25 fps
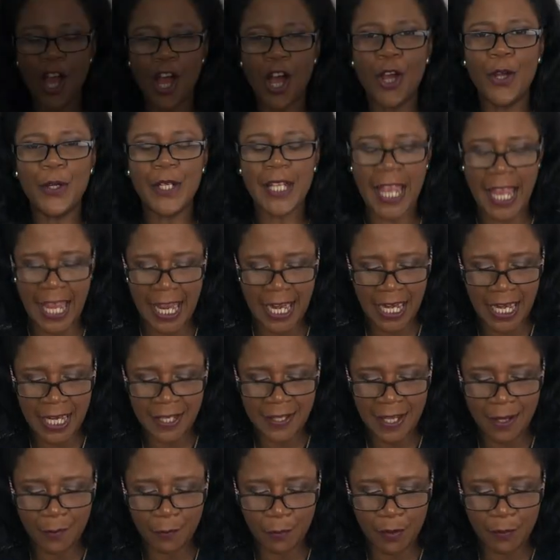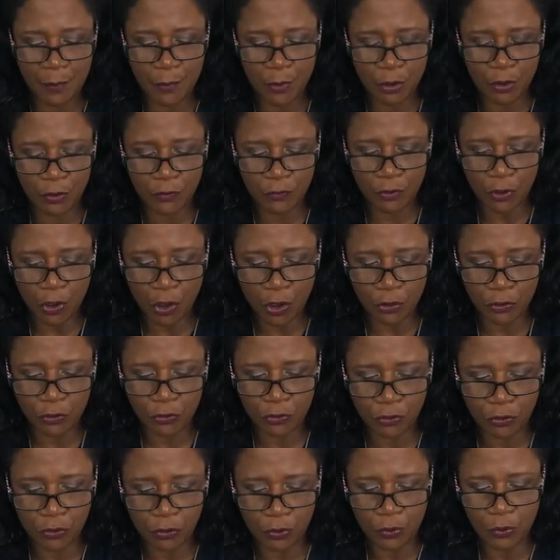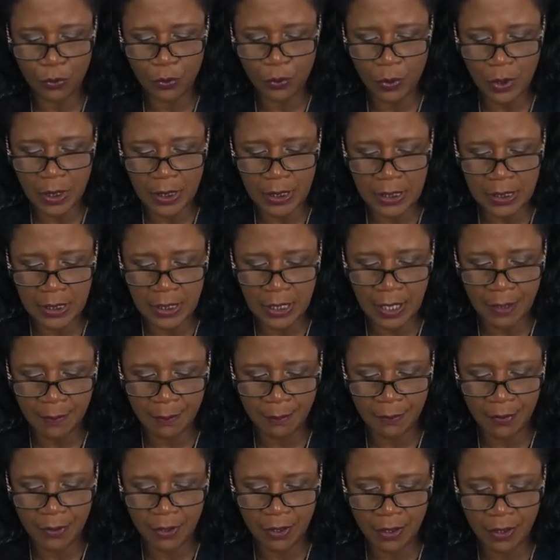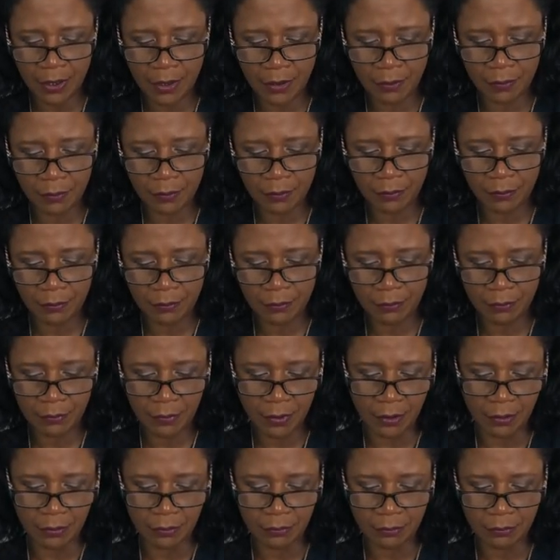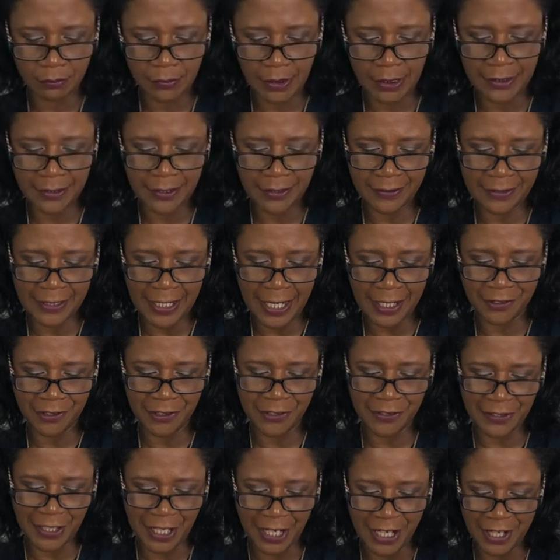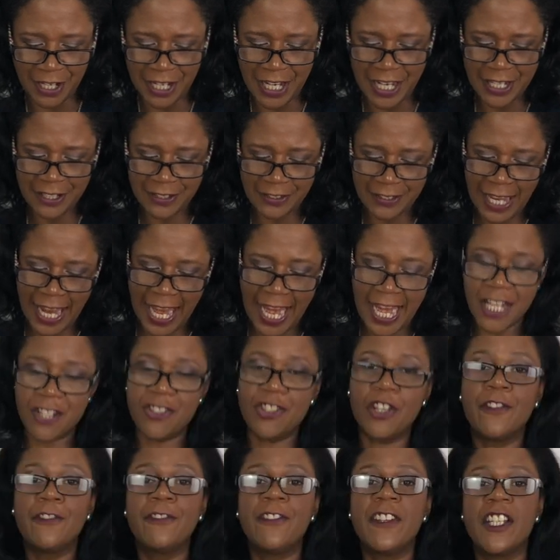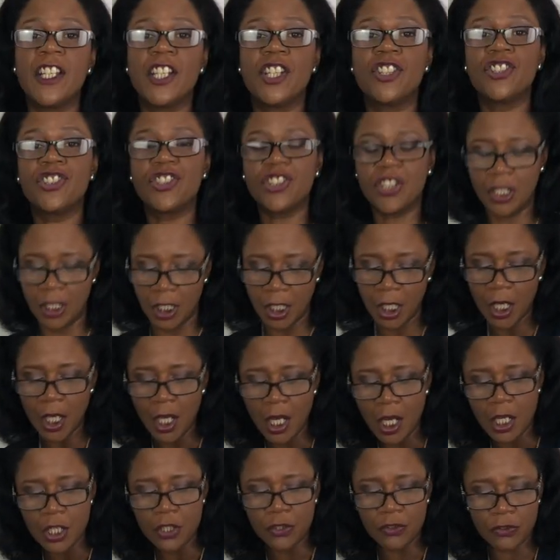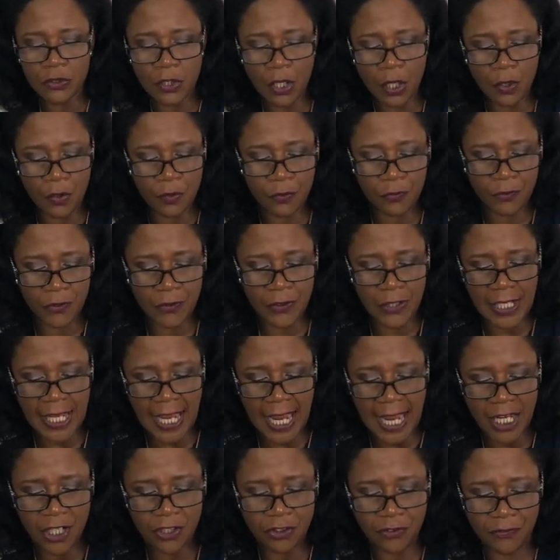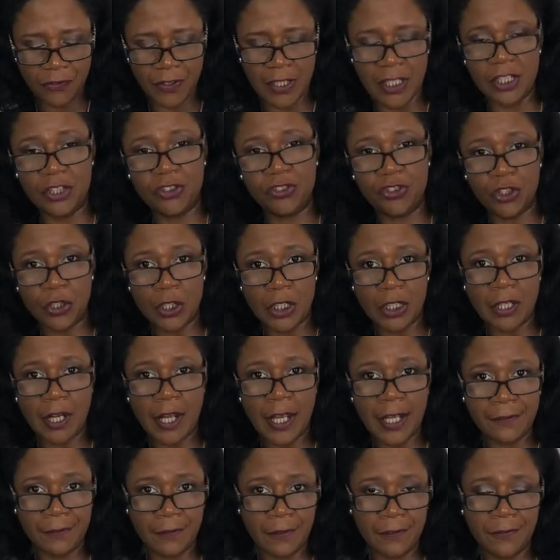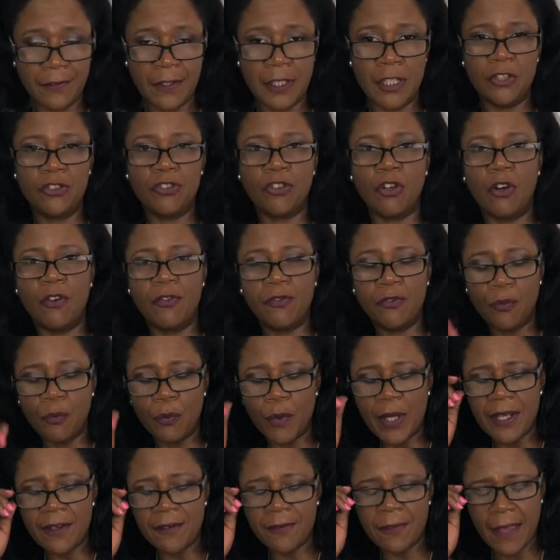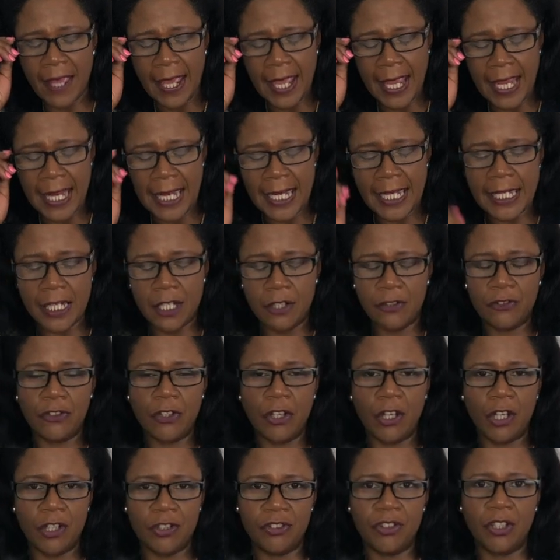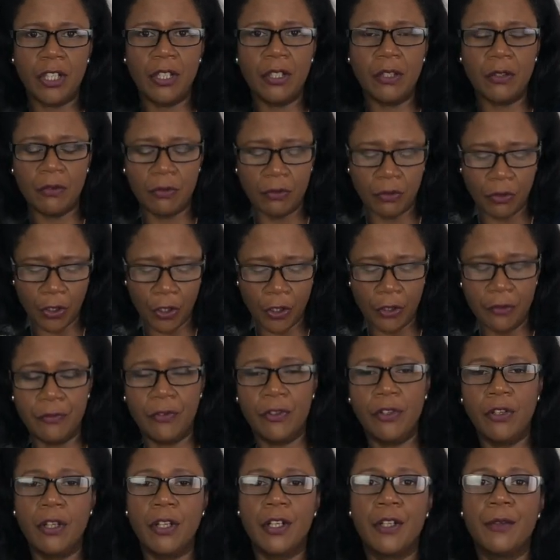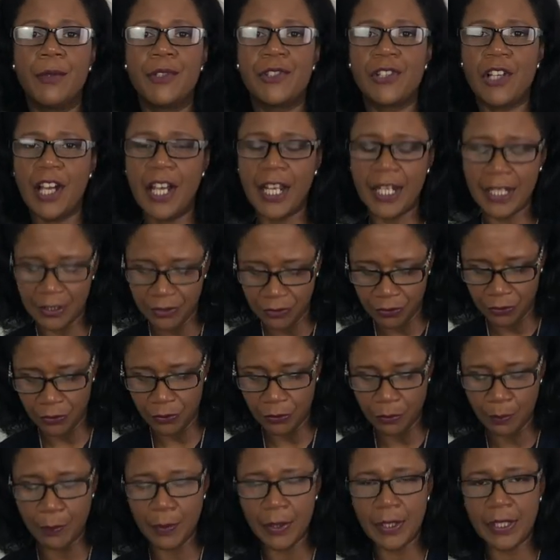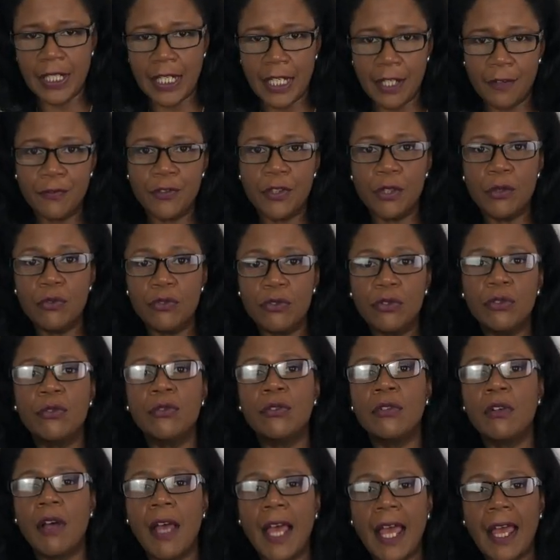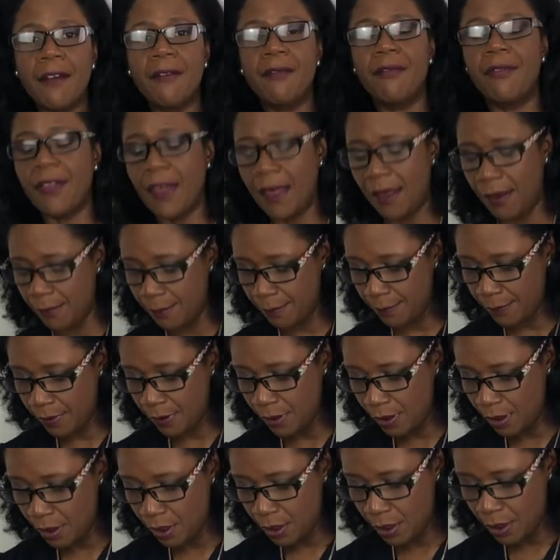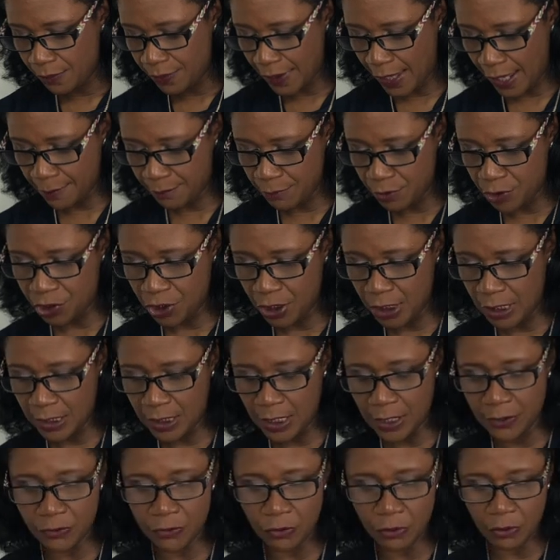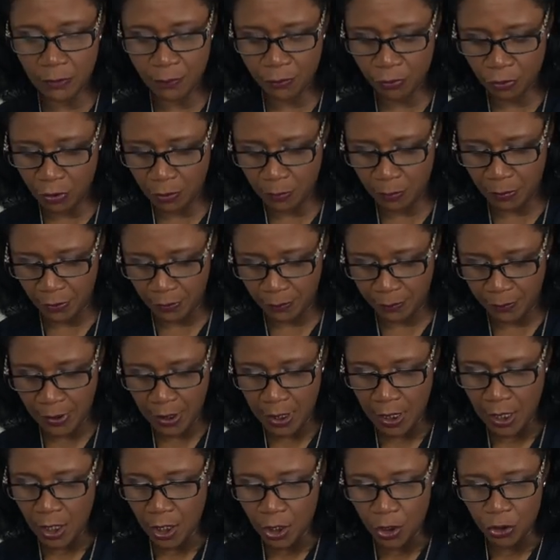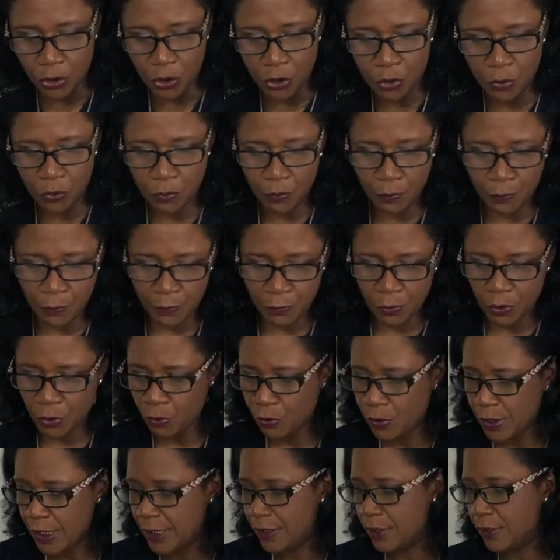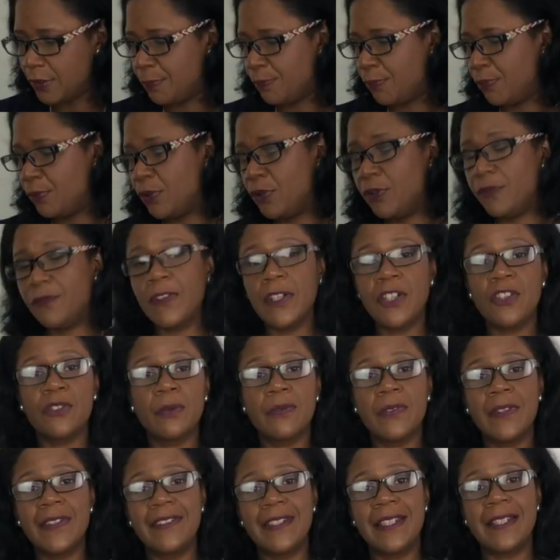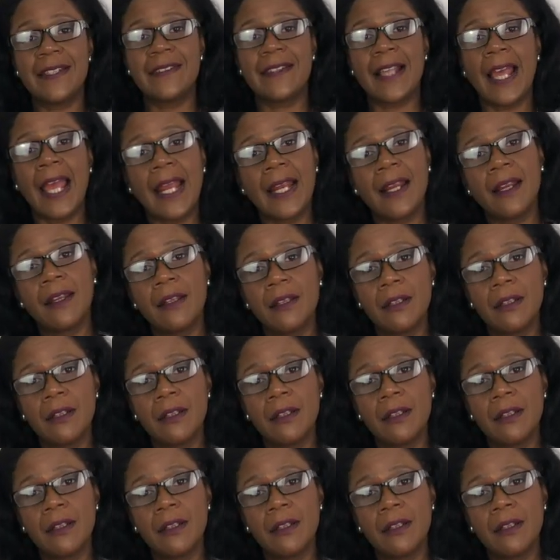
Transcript: Okay, and then we're moved on to number, well, it doesn't actually say, it's edge finish. So for the edge finish, you could either finish off with a serger or an overlocker, which I do, but if you do not have that machine, that's not a problem. You need to finish with a zigzag